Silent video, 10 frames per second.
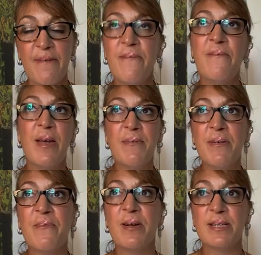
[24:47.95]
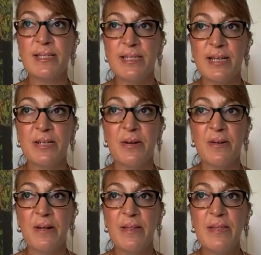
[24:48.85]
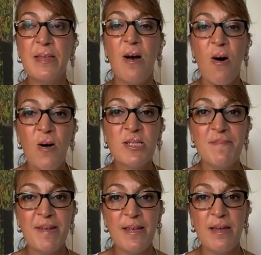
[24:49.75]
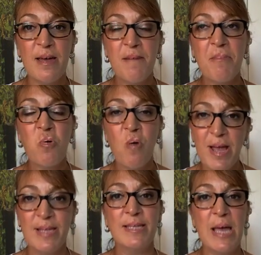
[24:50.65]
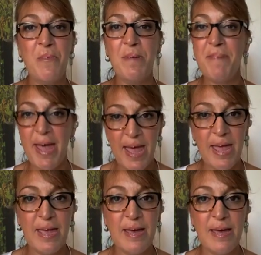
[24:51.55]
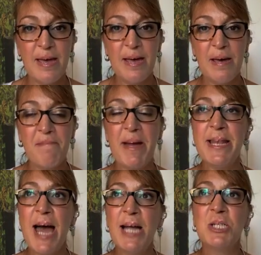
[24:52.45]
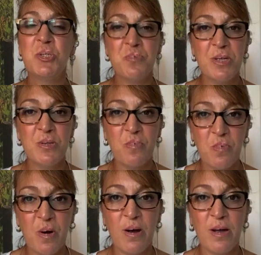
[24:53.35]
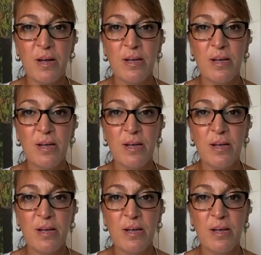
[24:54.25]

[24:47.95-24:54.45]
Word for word: Very front and center. That the ultimate price that we pay by not doing the work